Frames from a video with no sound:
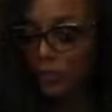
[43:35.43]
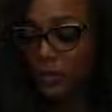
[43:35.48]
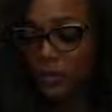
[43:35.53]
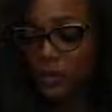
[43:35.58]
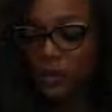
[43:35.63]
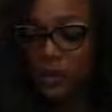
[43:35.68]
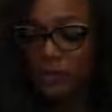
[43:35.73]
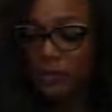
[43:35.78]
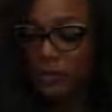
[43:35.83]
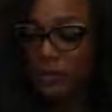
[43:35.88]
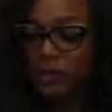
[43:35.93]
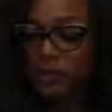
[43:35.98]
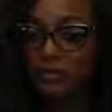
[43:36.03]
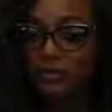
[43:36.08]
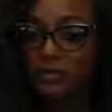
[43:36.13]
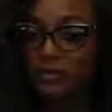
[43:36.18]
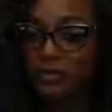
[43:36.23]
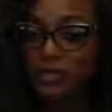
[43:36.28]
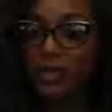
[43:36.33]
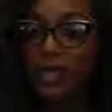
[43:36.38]
but that was
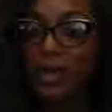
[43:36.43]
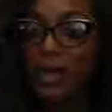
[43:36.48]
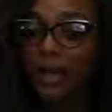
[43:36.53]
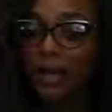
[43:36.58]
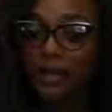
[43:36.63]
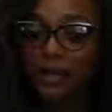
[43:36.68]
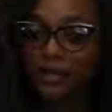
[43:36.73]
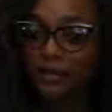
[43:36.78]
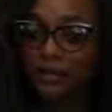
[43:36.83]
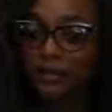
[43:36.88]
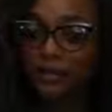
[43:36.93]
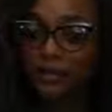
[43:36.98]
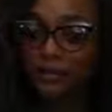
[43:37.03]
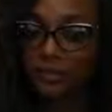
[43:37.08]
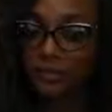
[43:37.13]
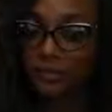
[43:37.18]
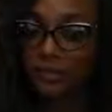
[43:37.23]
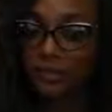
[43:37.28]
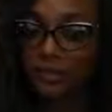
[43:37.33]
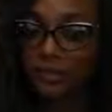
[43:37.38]
beyond
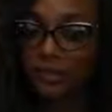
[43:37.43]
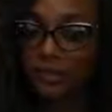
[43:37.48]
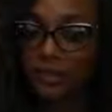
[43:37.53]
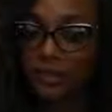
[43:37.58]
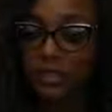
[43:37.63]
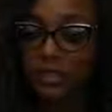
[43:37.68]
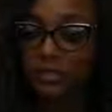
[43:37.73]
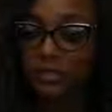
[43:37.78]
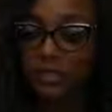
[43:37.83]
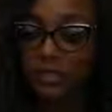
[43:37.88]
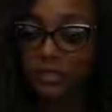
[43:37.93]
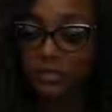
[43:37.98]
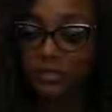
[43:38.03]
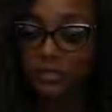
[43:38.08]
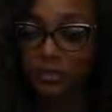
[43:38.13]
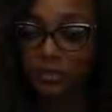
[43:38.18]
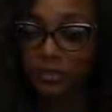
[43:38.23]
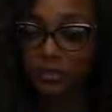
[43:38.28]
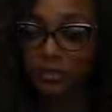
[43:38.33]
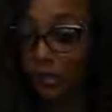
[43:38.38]
specific
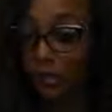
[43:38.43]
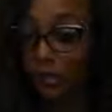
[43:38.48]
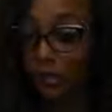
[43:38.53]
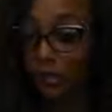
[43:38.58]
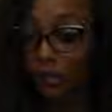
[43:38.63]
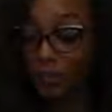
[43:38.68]
to me.